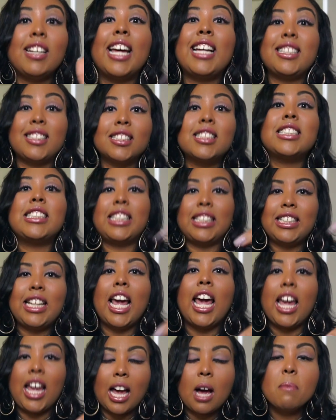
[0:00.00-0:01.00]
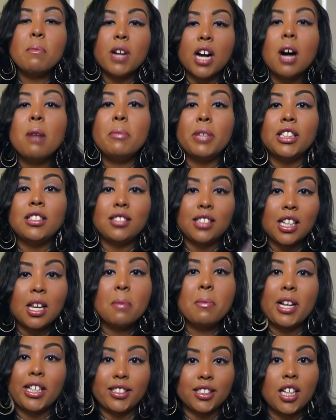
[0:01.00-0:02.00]
Like today, I'm coming to
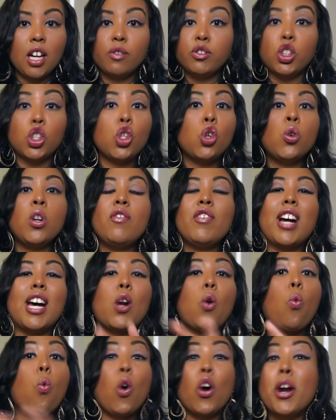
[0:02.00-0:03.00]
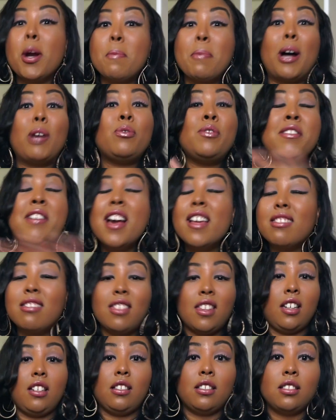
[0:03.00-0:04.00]
get my stuff. So you don't even gotta worry about
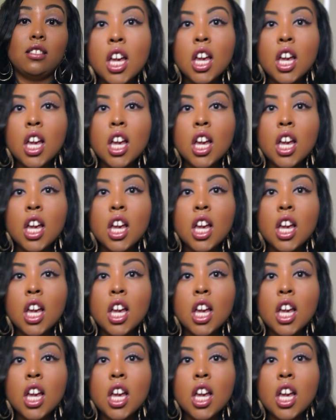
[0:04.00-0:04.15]
nothing.